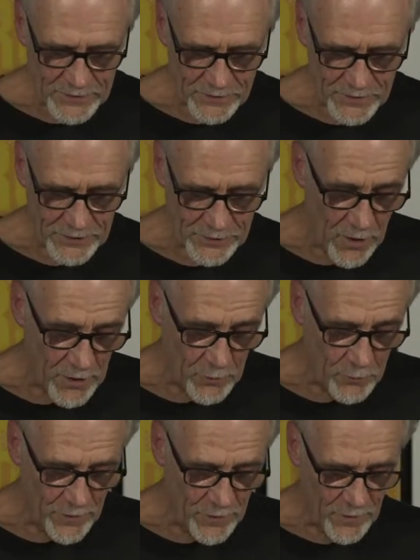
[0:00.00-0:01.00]

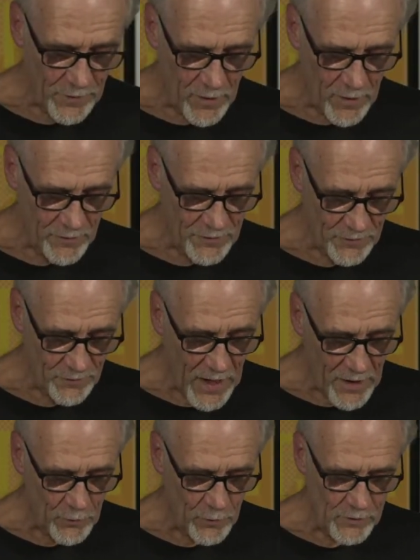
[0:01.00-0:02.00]
starting with our
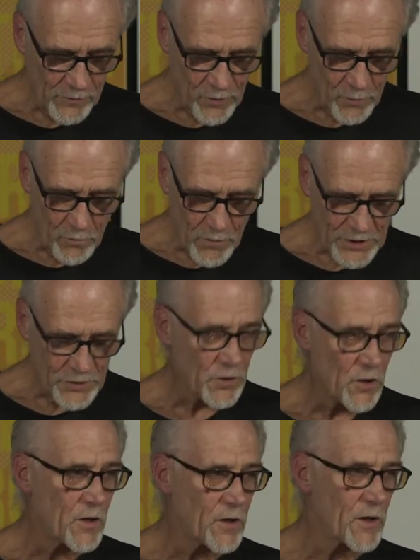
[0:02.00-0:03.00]
survival for much
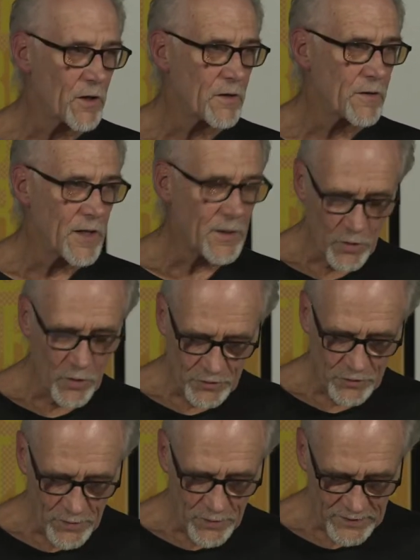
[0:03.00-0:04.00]
longer than
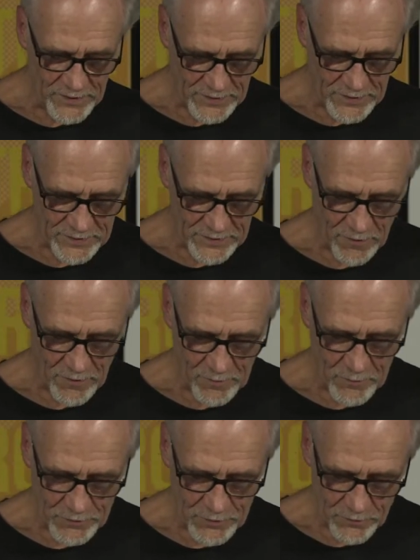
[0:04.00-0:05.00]
most new businesses are
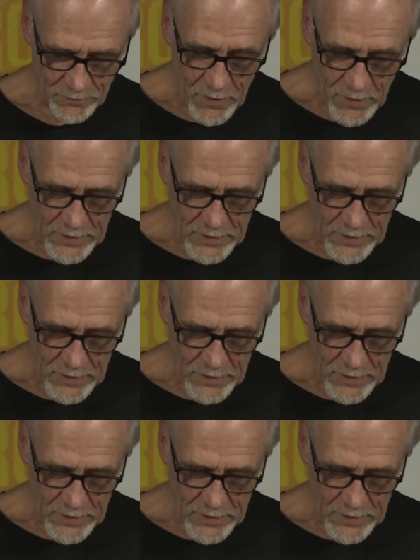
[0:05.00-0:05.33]
able to